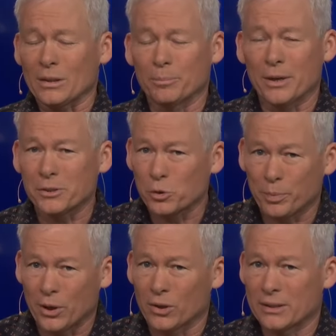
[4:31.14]
Apostle
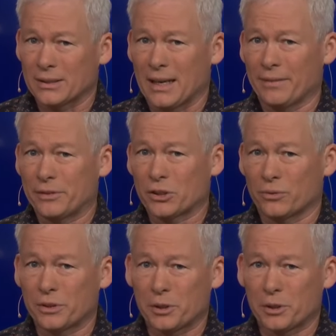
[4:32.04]
Paul, his life is on